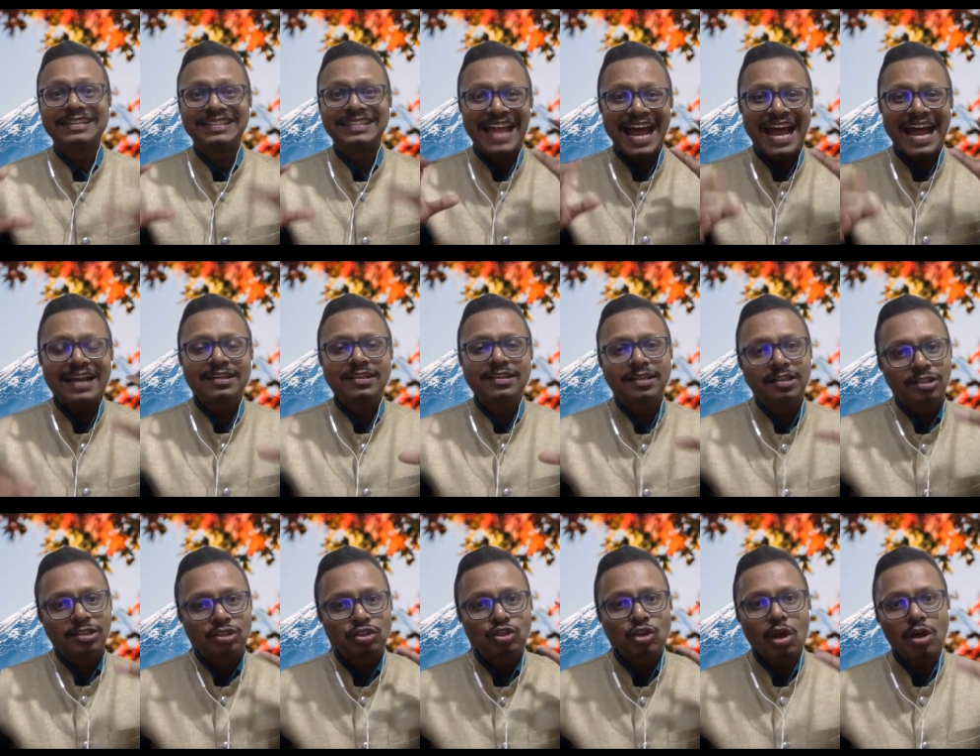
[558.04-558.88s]
that
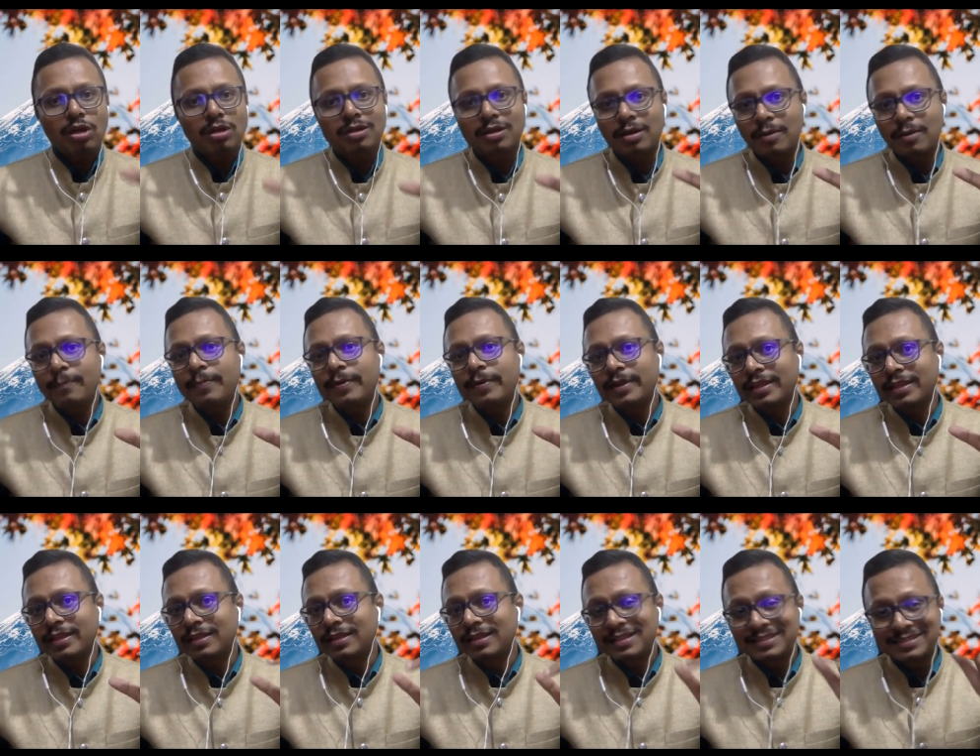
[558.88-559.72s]
stock
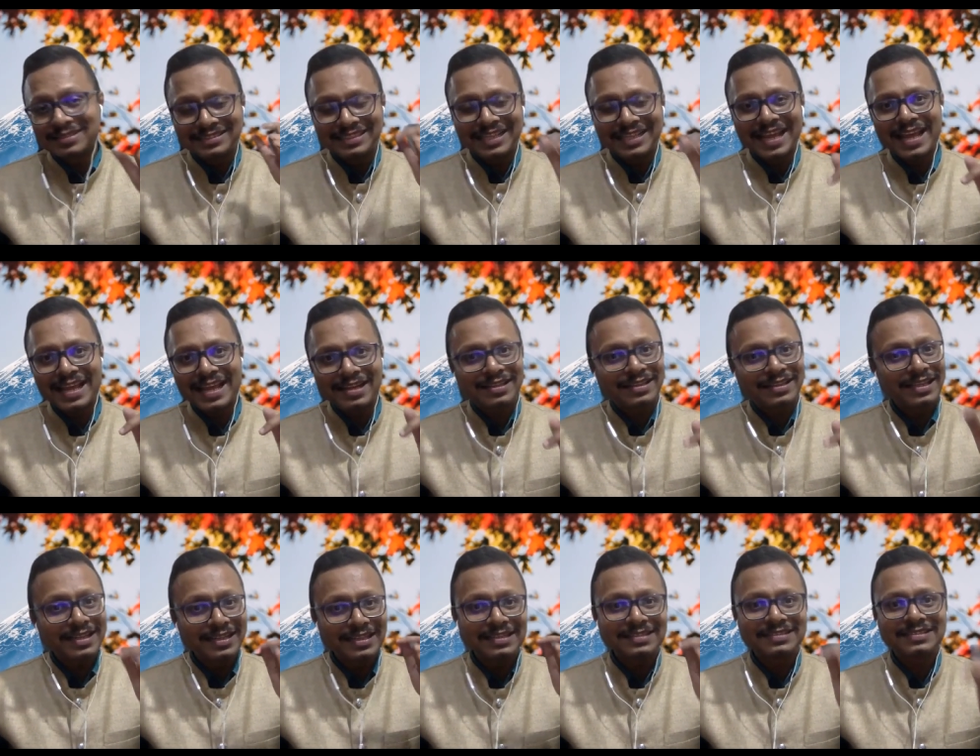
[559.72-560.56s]
company is there
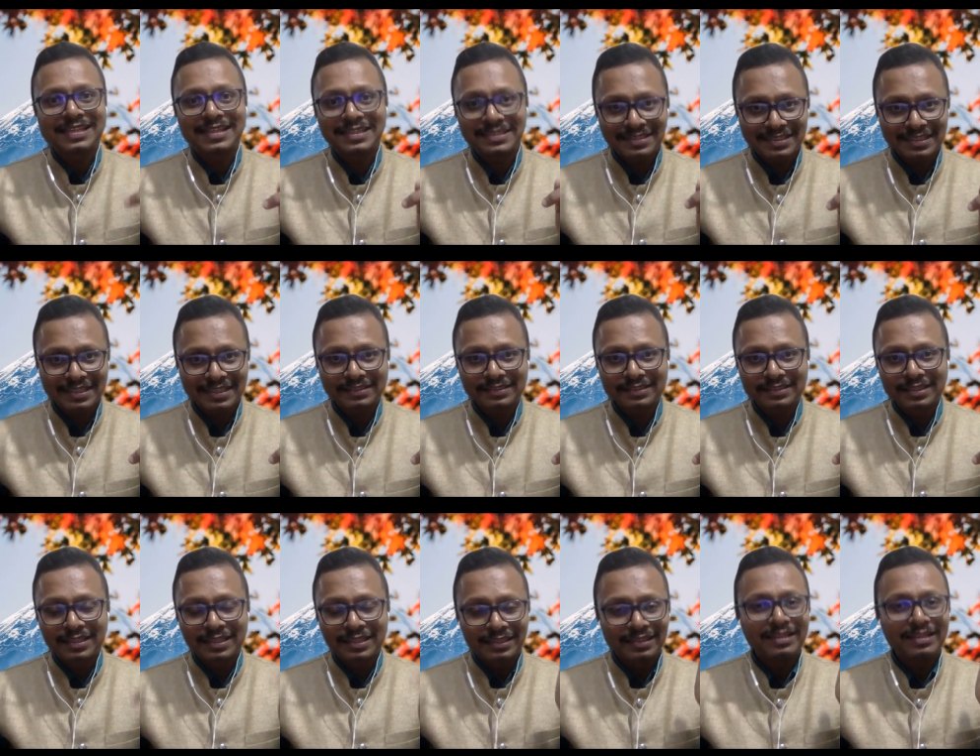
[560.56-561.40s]
till the Sensex,
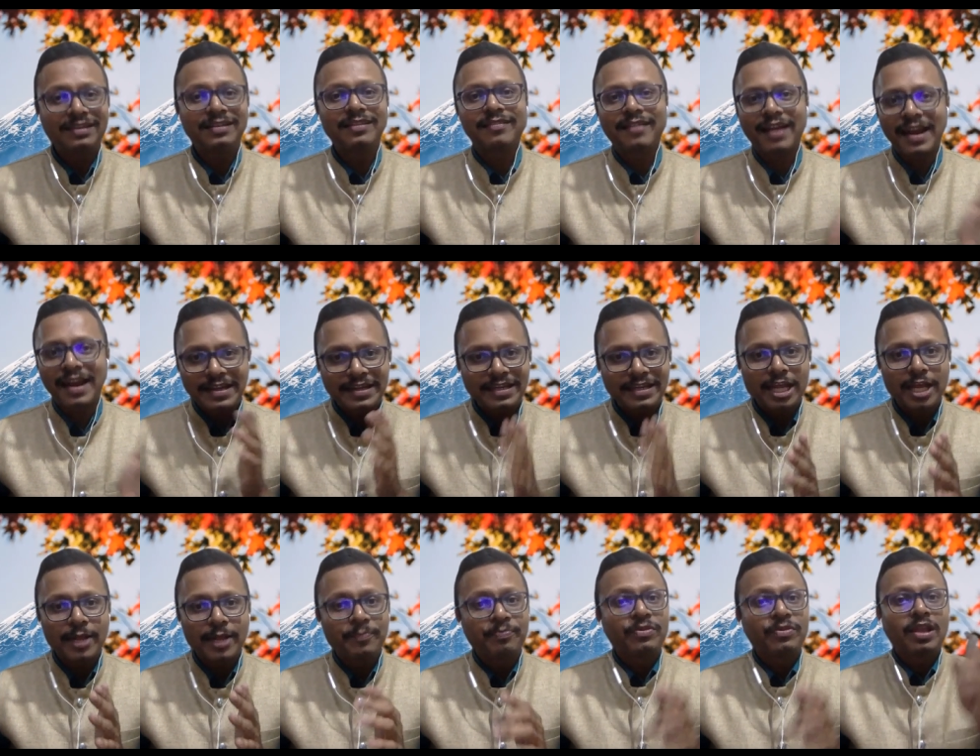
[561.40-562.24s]
till the right
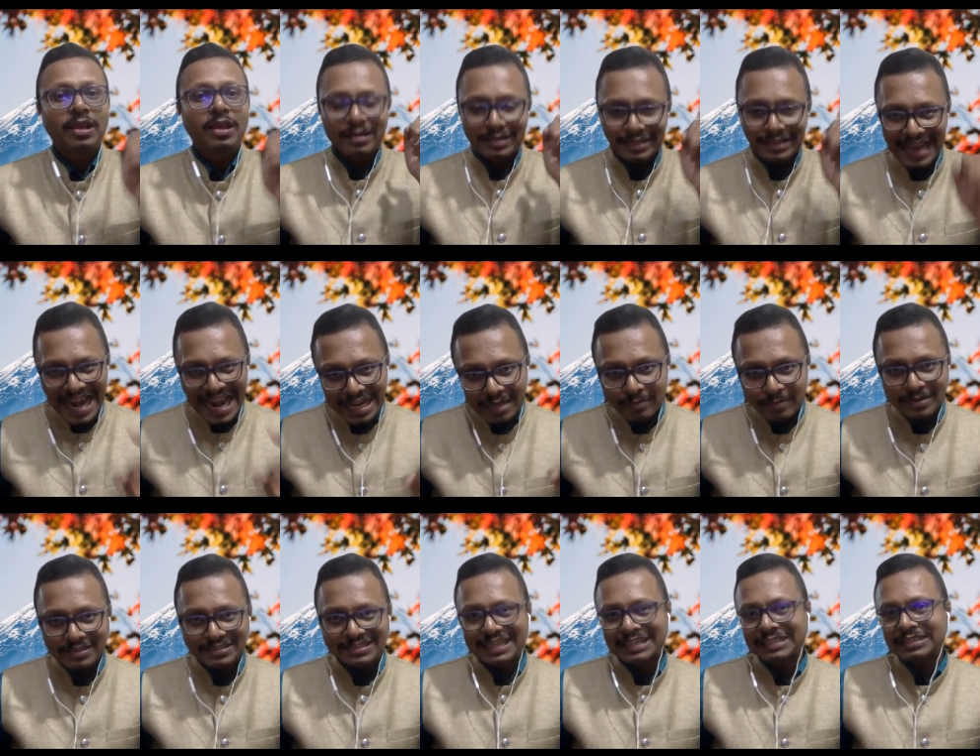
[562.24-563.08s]
time. That
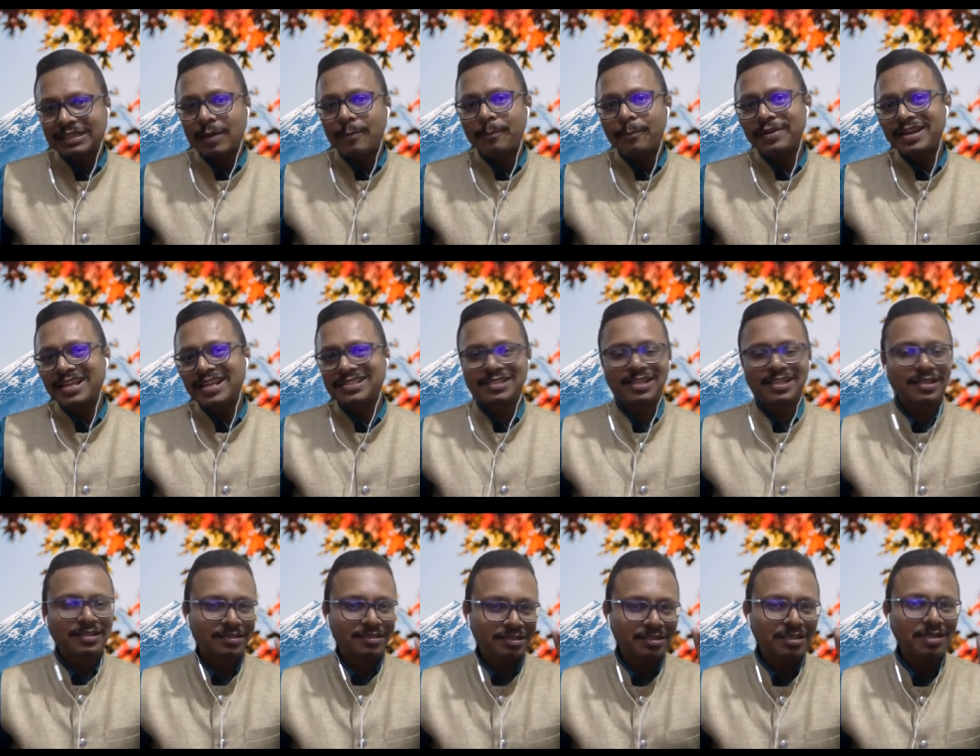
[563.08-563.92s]
means that company has
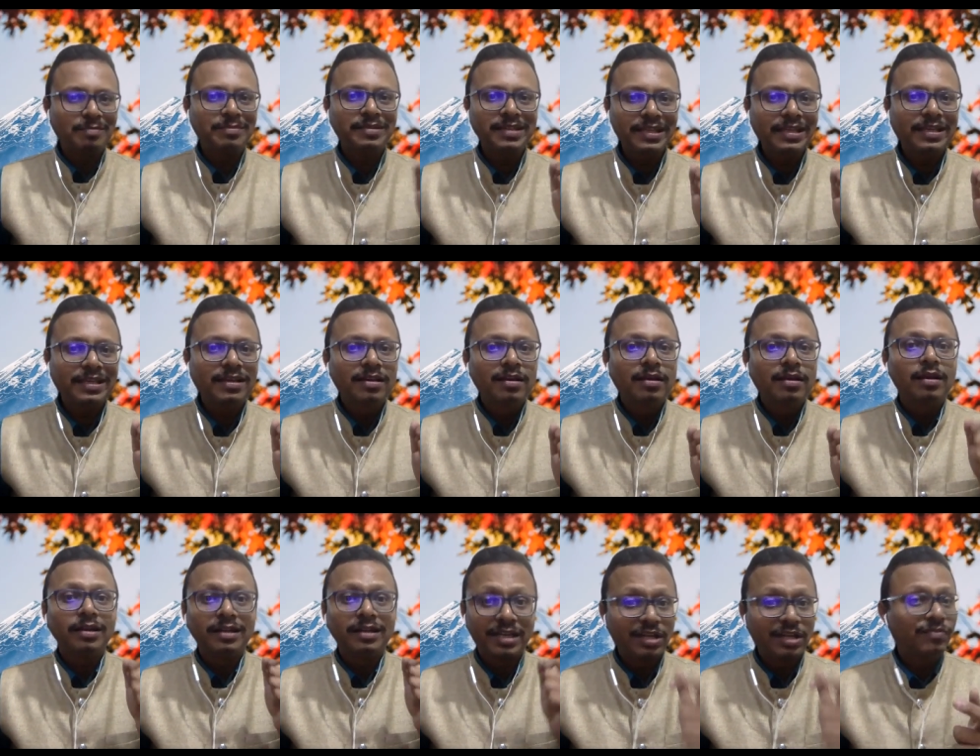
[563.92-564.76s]
done something
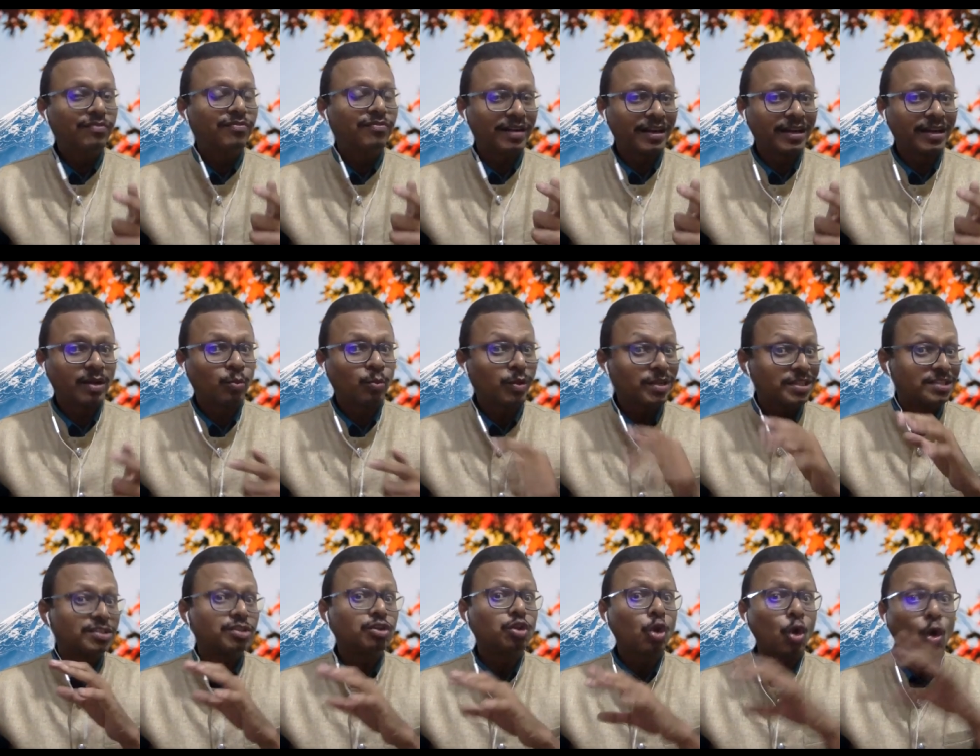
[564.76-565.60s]
different
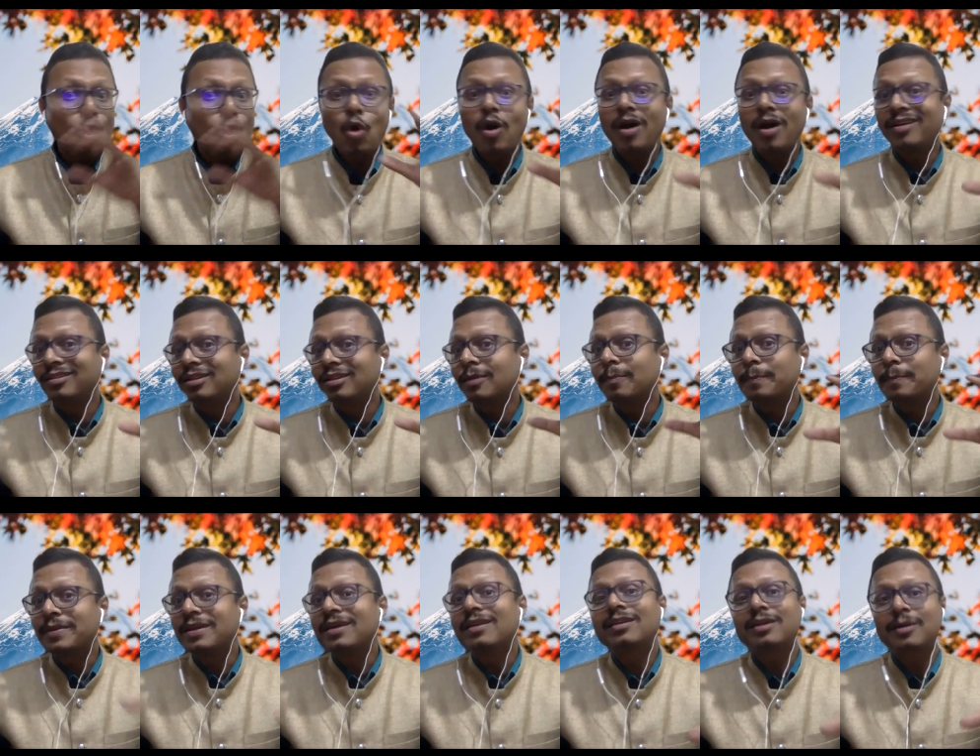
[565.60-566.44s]
which no other
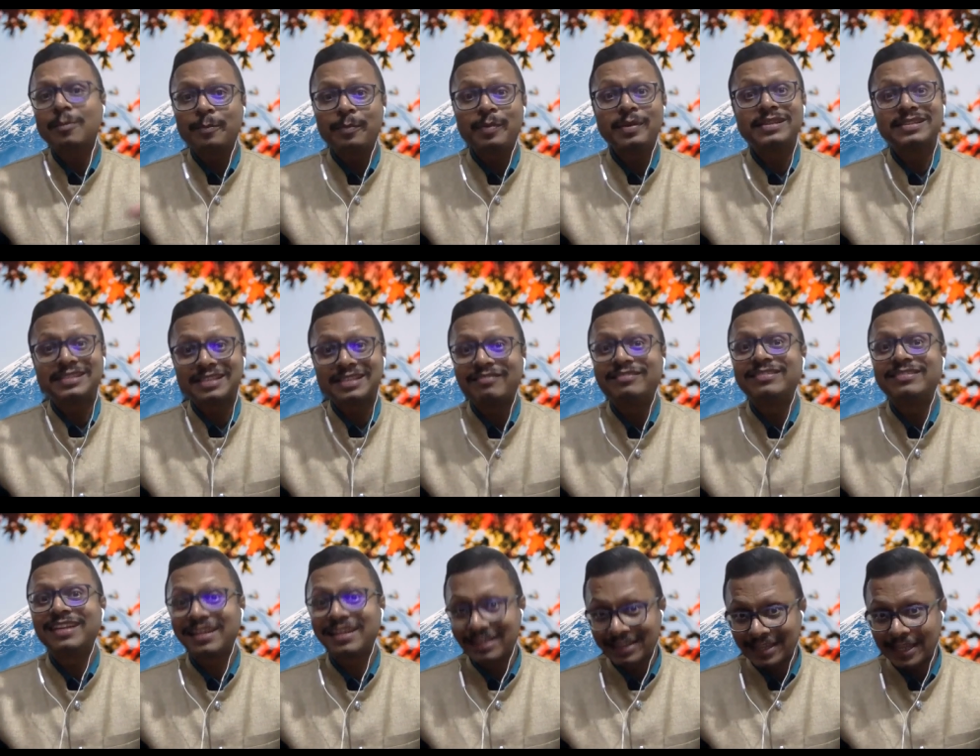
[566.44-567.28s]
peer companies have
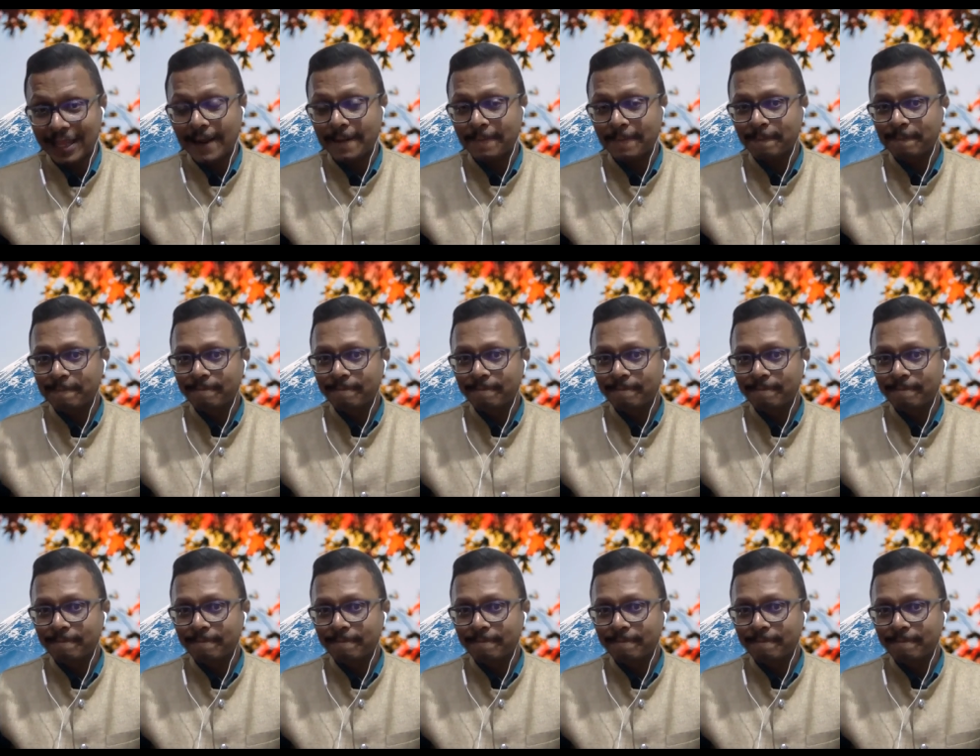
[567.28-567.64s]
done that.